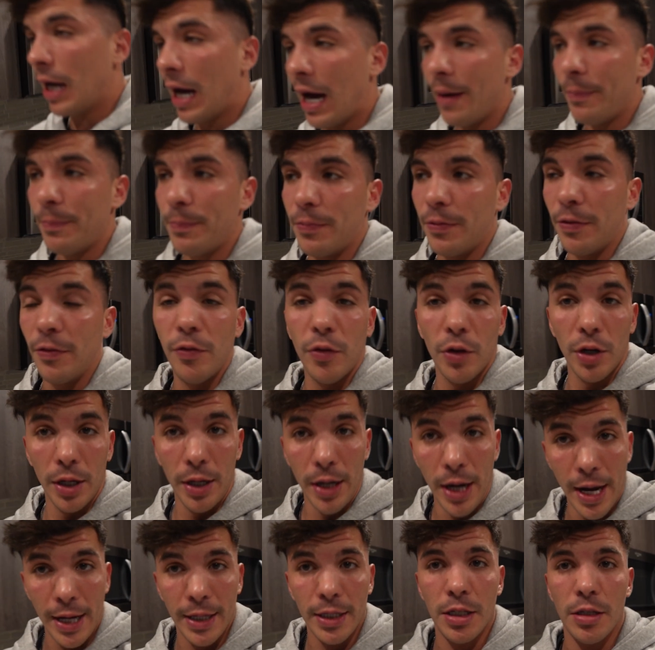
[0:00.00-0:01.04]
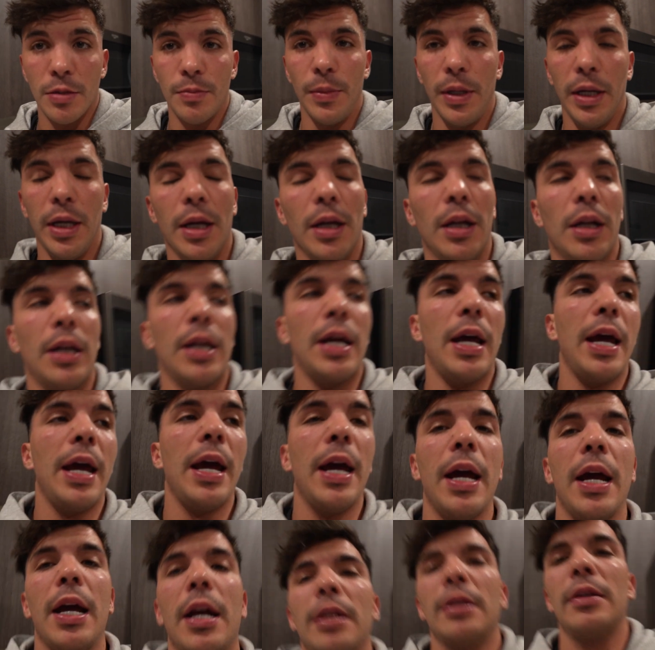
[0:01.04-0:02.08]
up for our next meal,
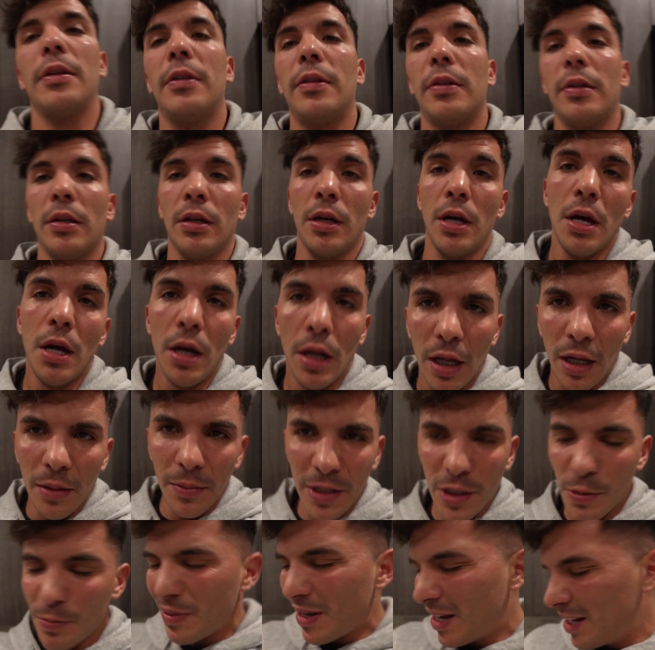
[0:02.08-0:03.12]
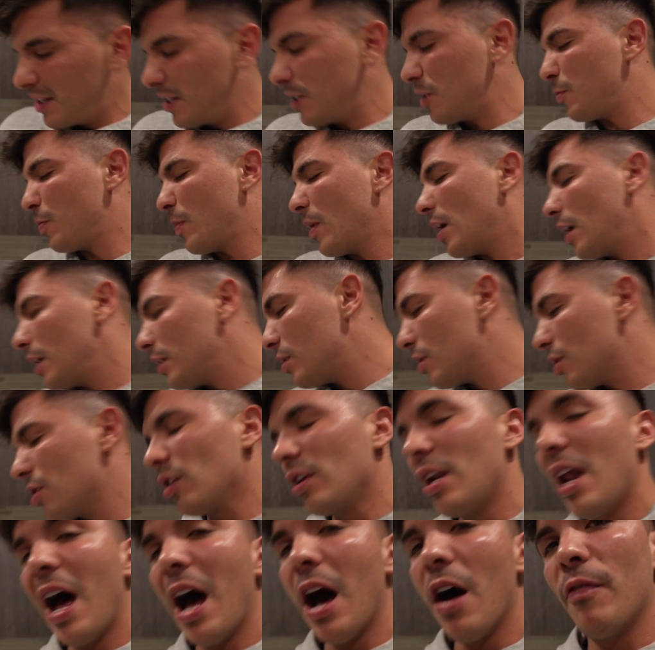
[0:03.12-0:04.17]
and let me explain this part. So
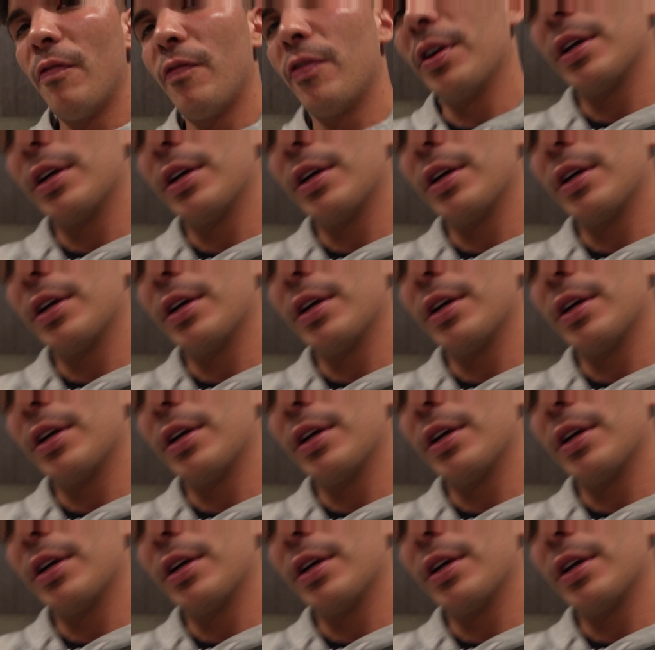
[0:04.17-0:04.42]
now, for